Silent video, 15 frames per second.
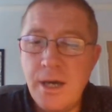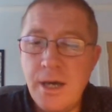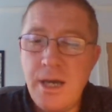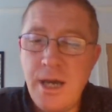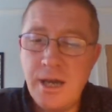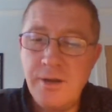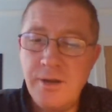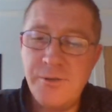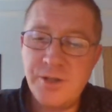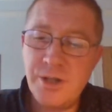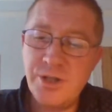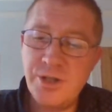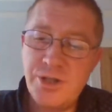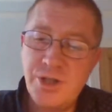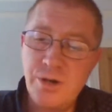In the end, for
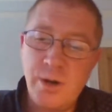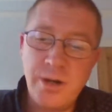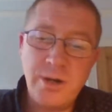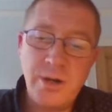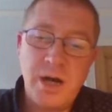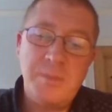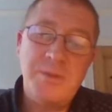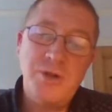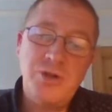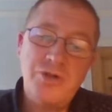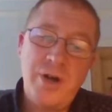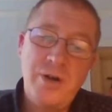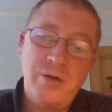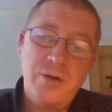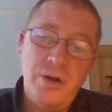something to do, I got up and
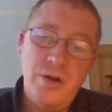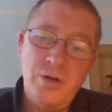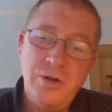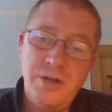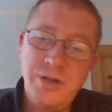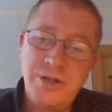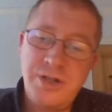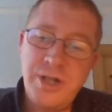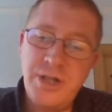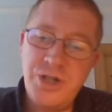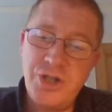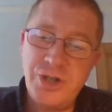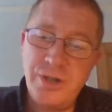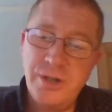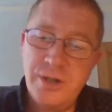trailed along the
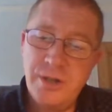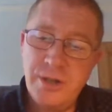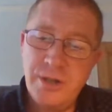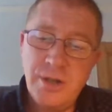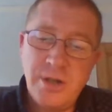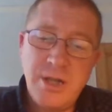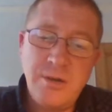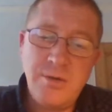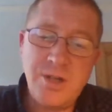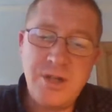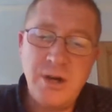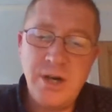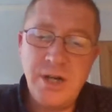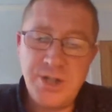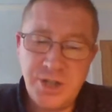station. There was a
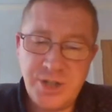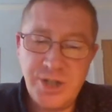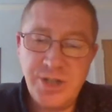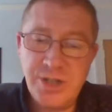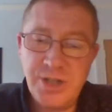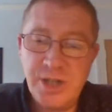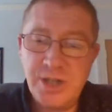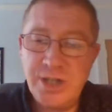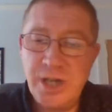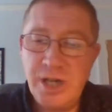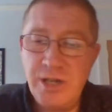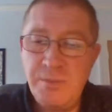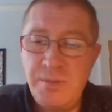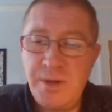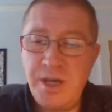guy just inside
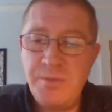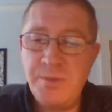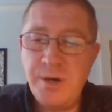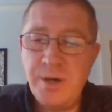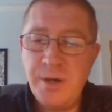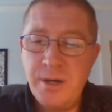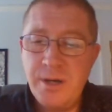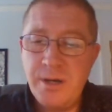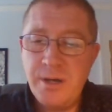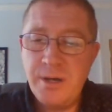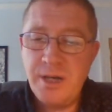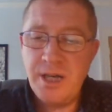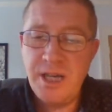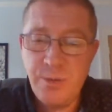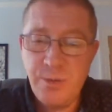selling the paper.
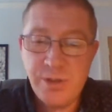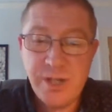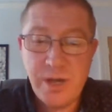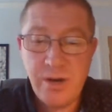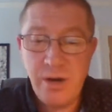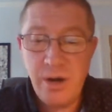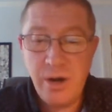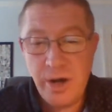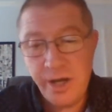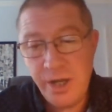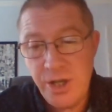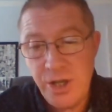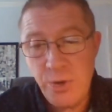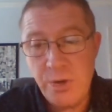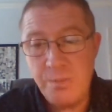He was there a lot, and I
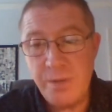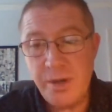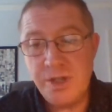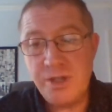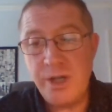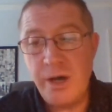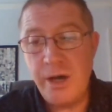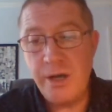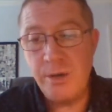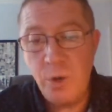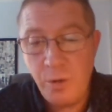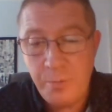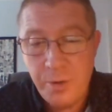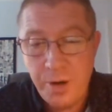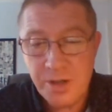knew him by sight, and I
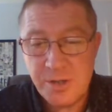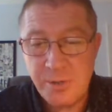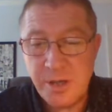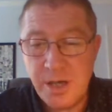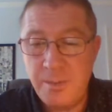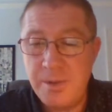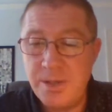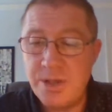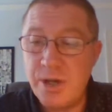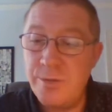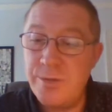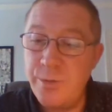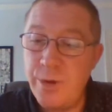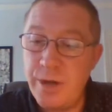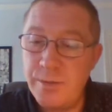walked past him a couple of
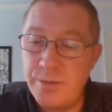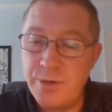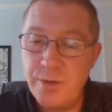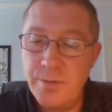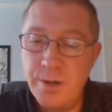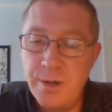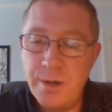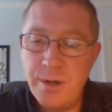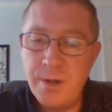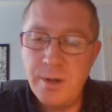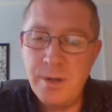times and went up to him.